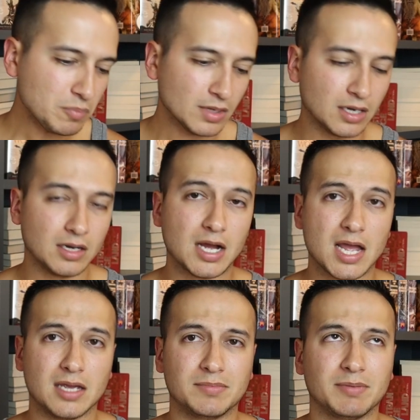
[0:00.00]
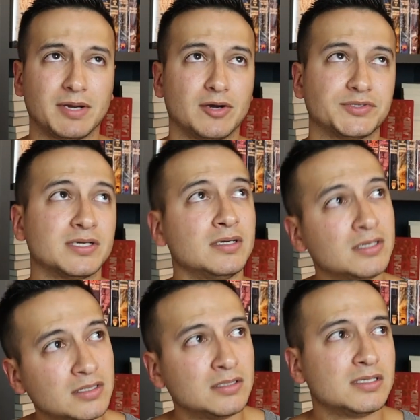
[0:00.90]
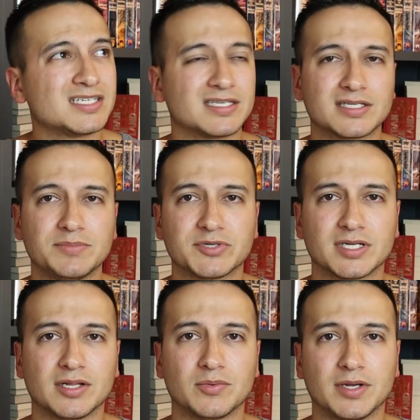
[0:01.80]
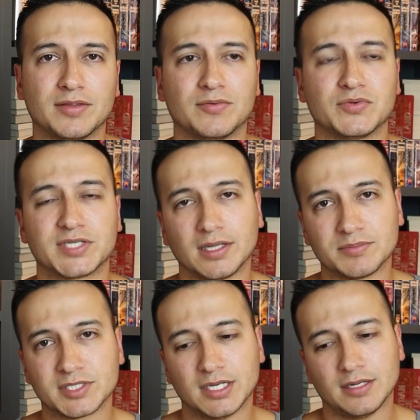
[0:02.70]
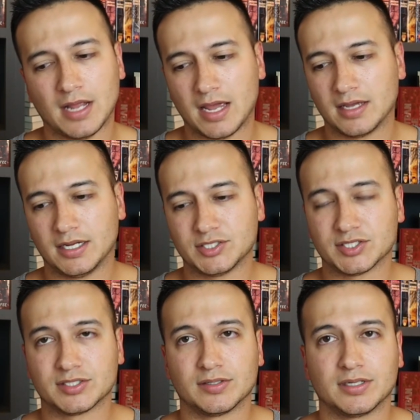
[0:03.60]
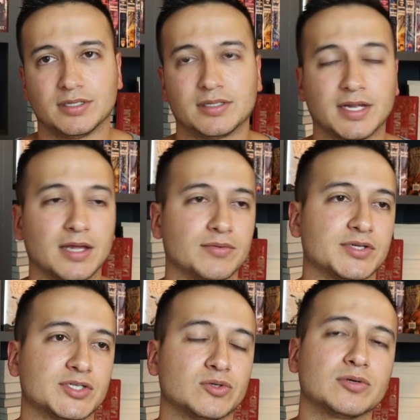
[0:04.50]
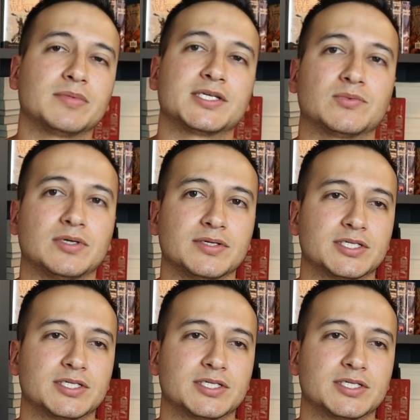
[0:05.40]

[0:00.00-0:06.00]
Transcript: I am about 60% of the way through Salem's Lot, and I just started The Gathering Storm as well.